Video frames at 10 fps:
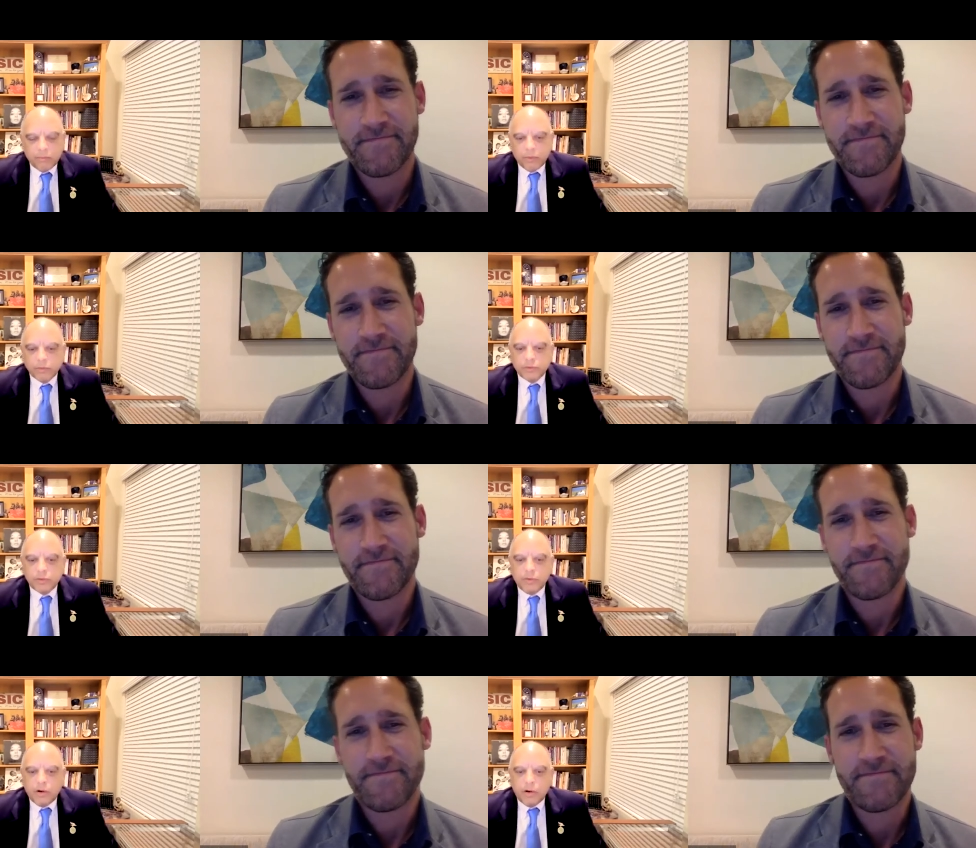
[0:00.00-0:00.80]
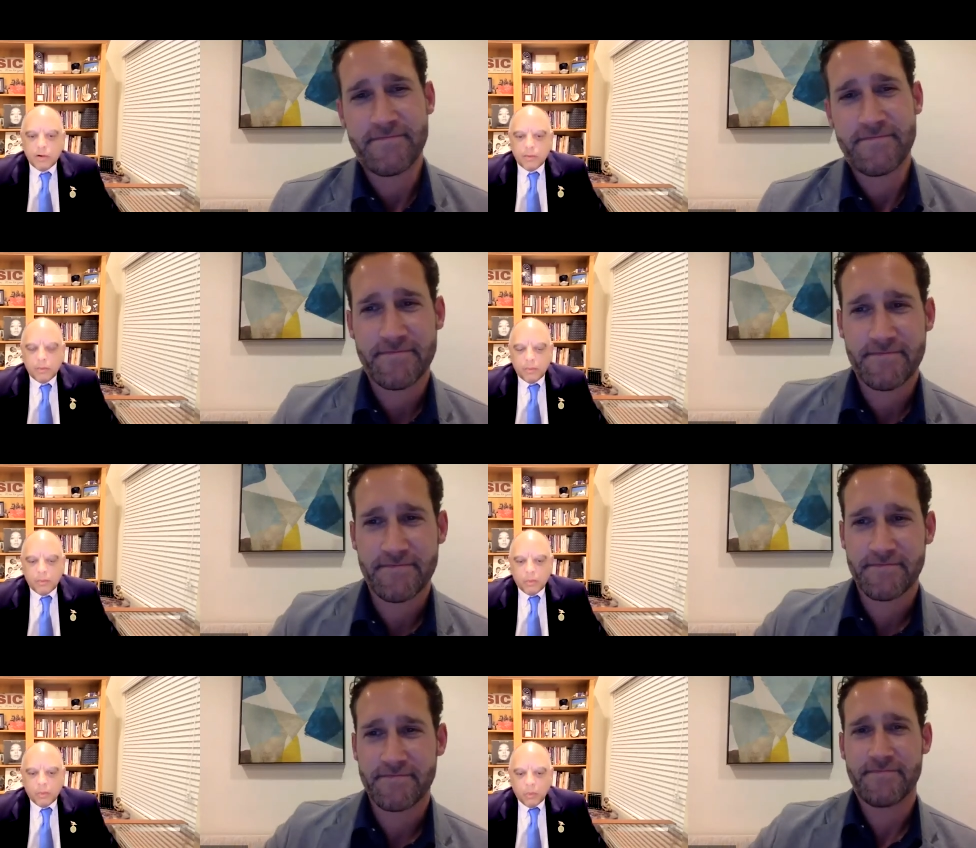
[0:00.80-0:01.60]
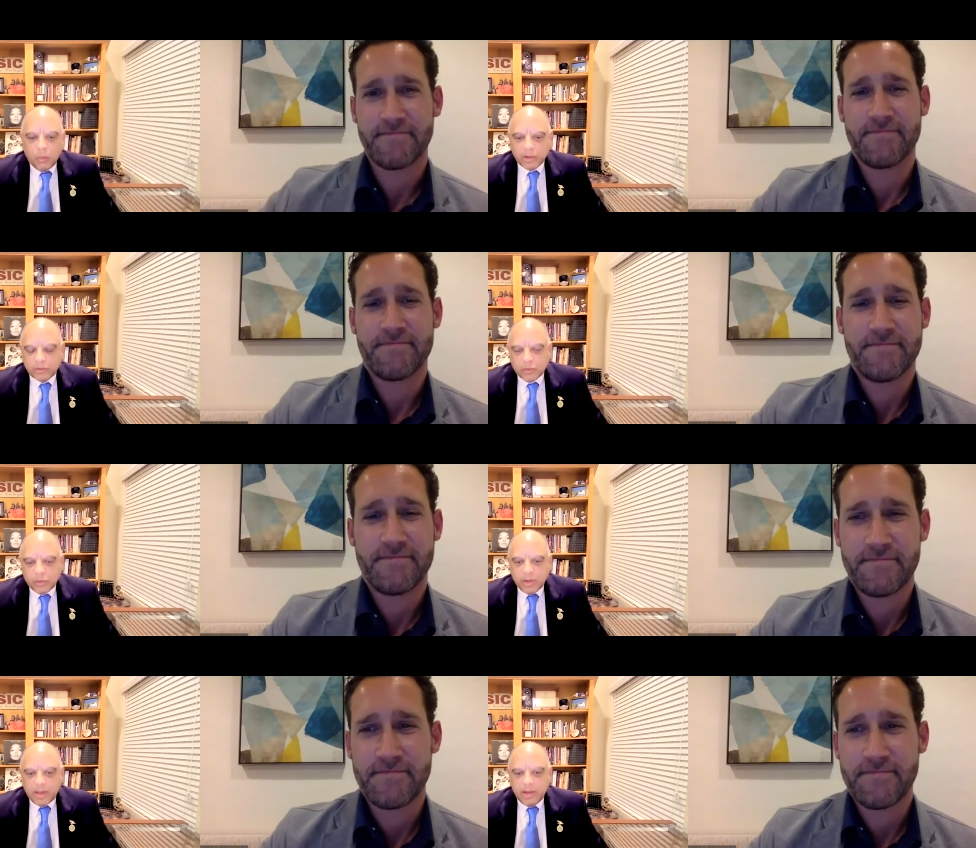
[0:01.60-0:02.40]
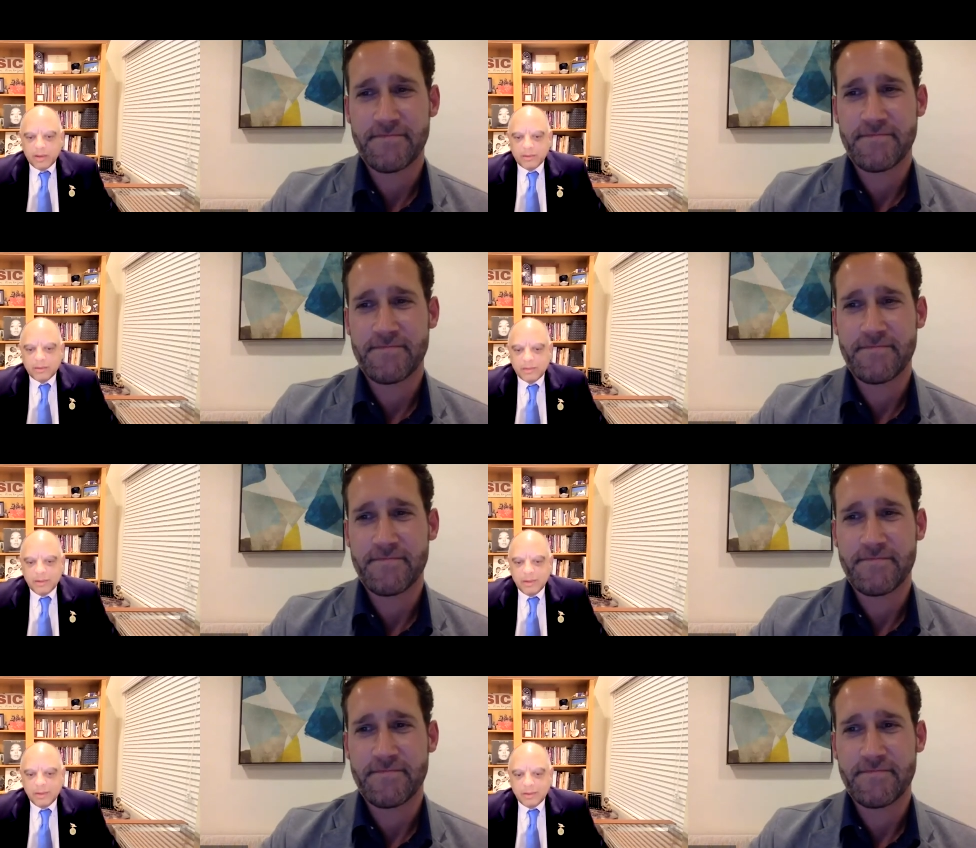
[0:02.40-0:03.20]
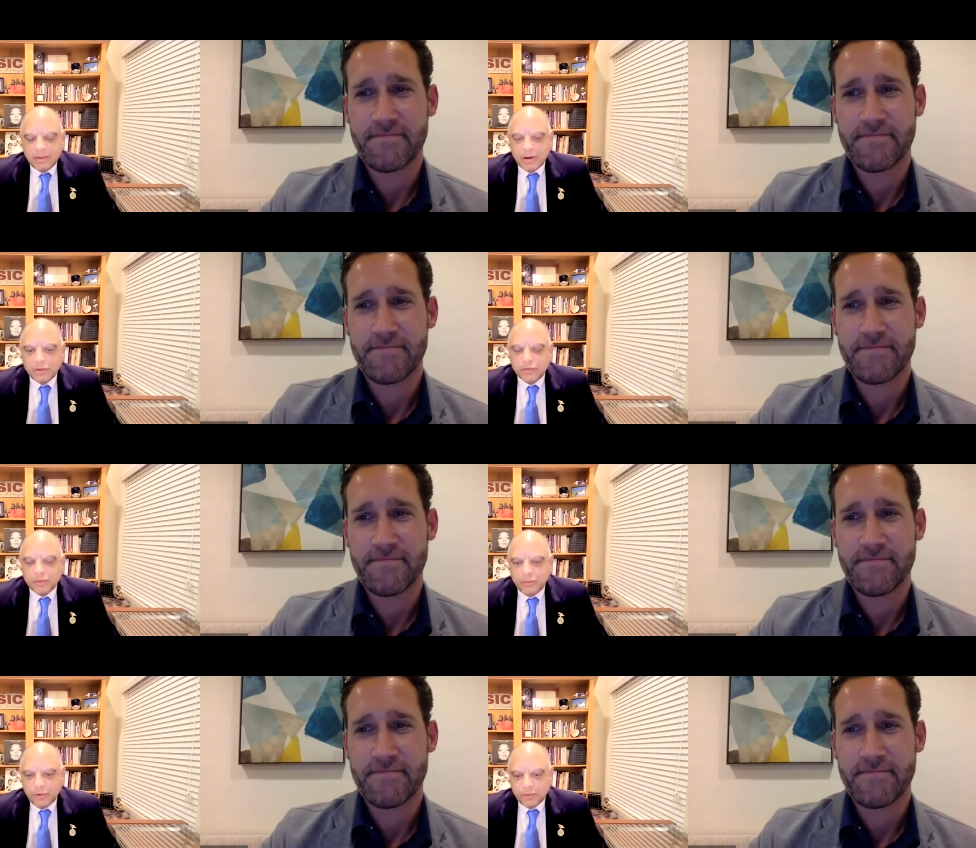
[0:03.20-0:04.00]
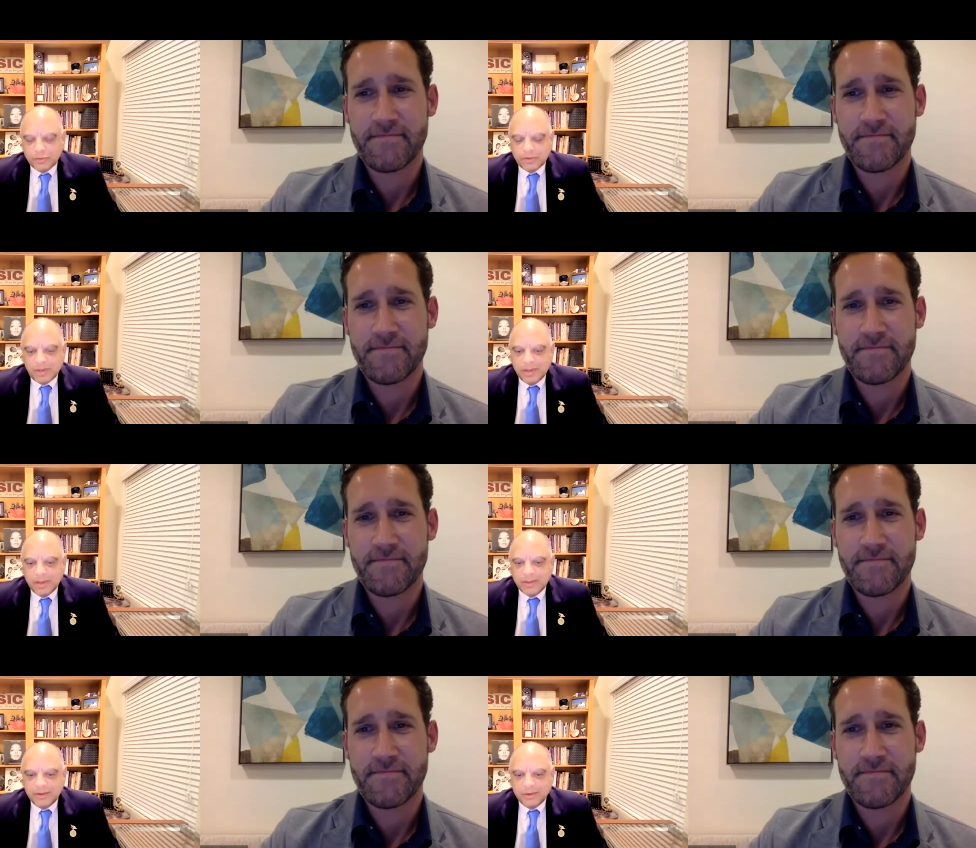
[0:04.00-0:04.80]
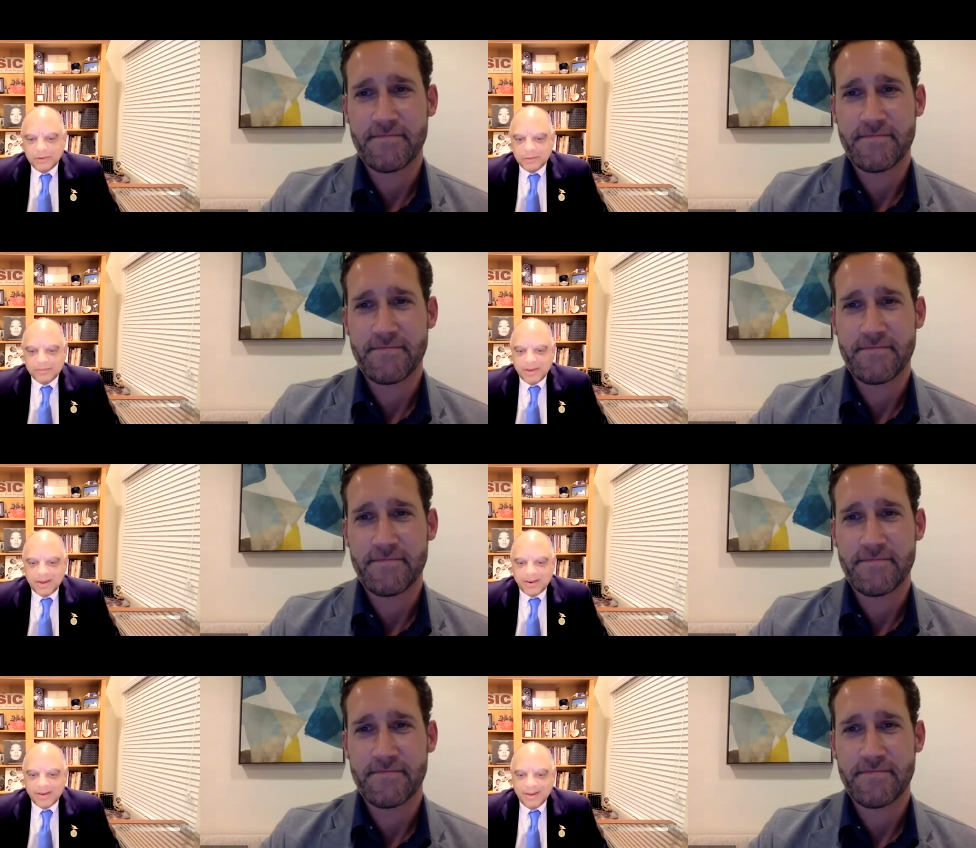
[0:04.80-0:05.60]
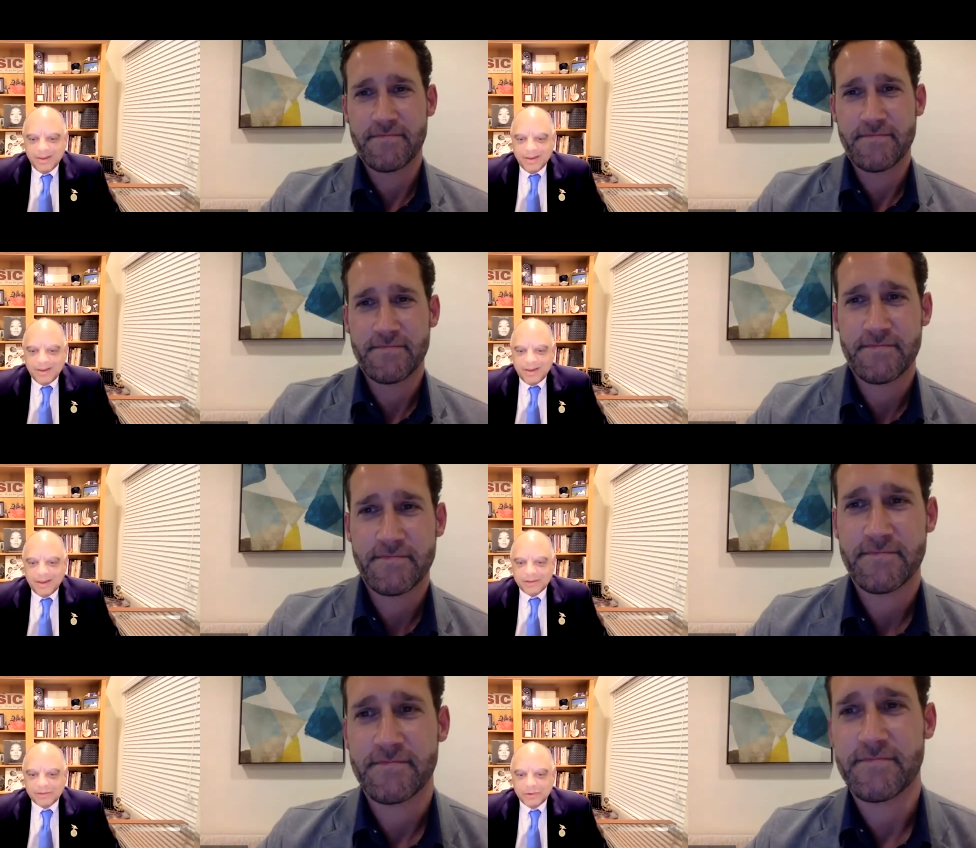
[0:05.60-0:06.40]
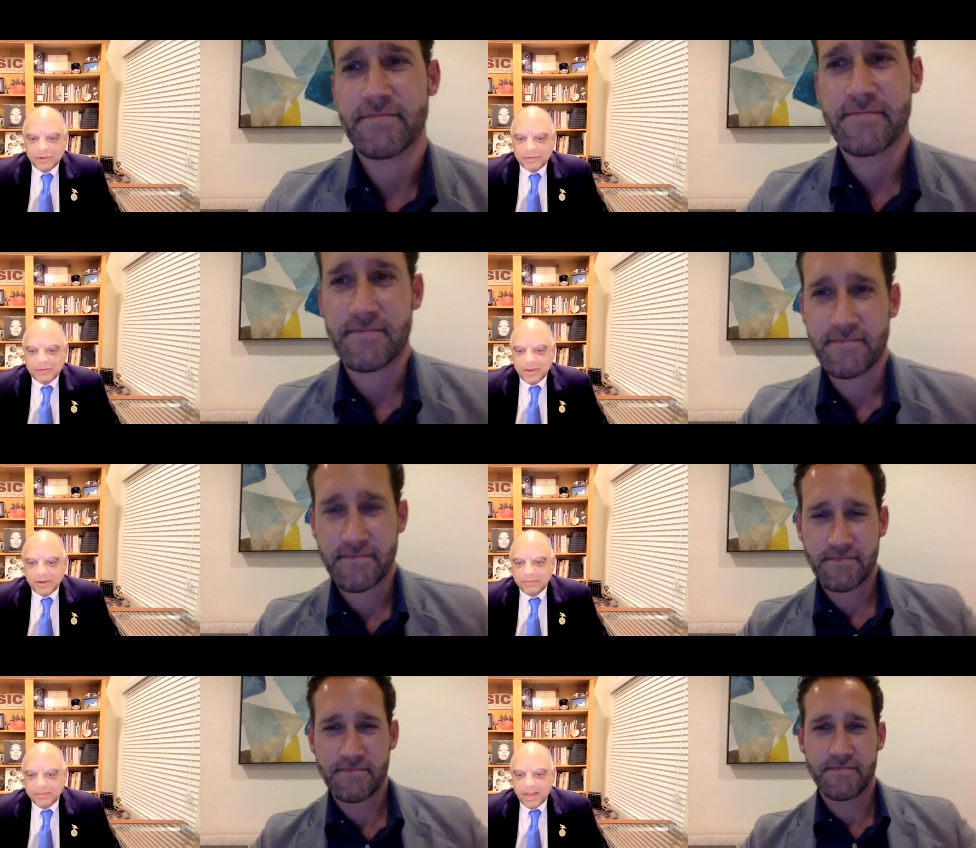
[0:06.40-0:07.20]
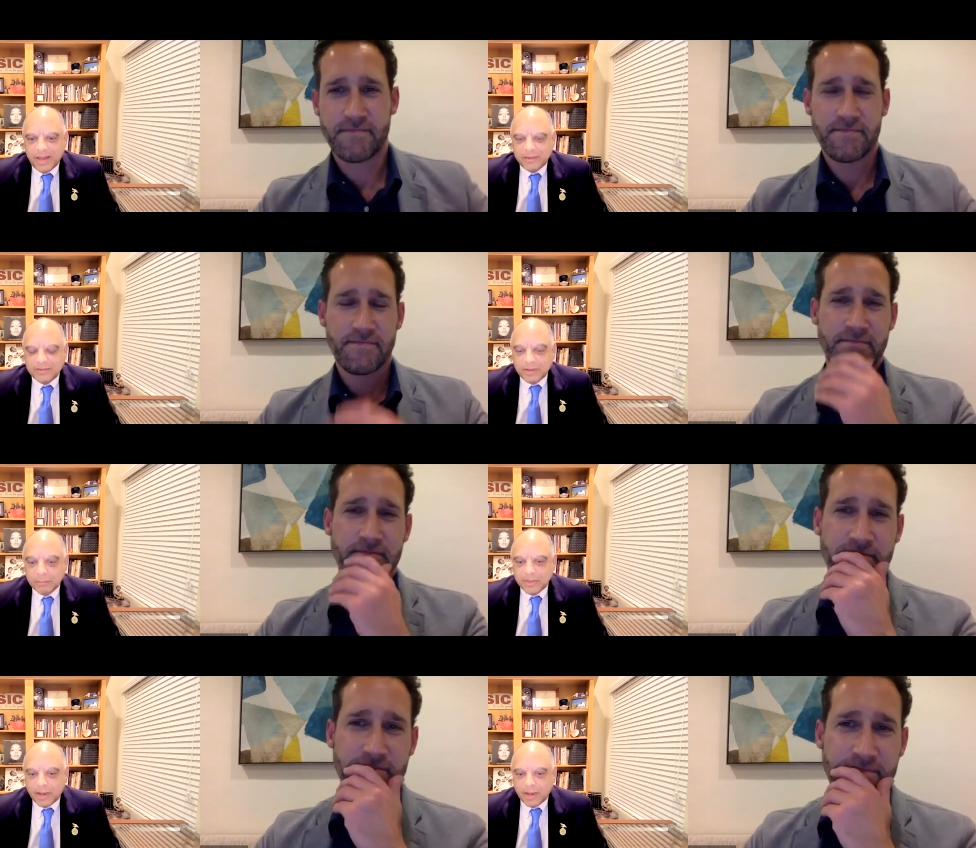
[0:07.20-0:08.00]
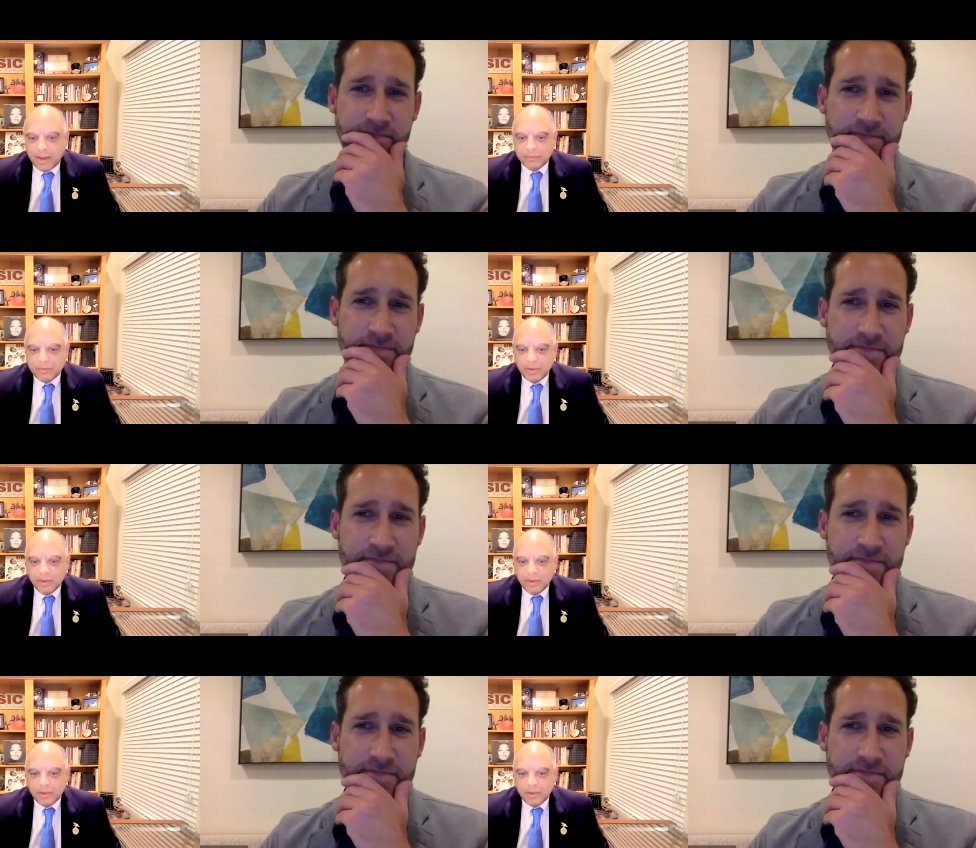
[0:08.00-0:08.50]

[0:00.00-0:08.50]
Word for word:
Speaker 1: First of all, what created the controversy? You, have gotta ask yourself that. Sometimes